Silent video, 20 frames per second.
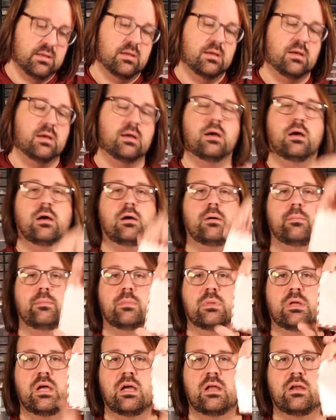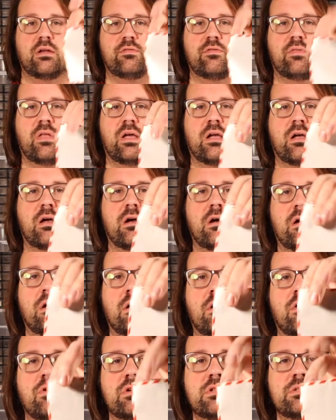kind of like
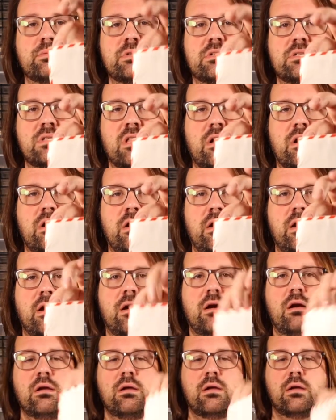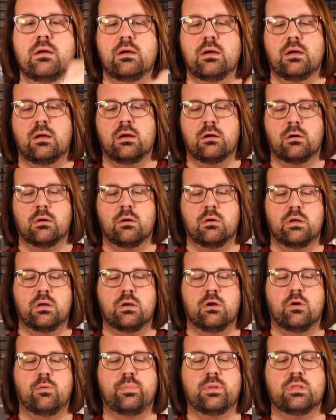a Christmas letter here. And I'll go ahead
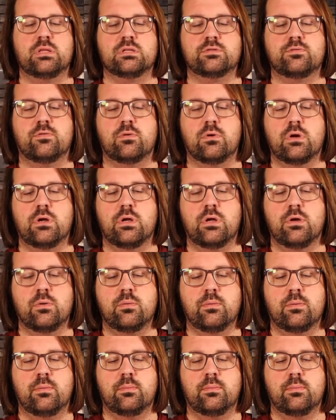and open this for you.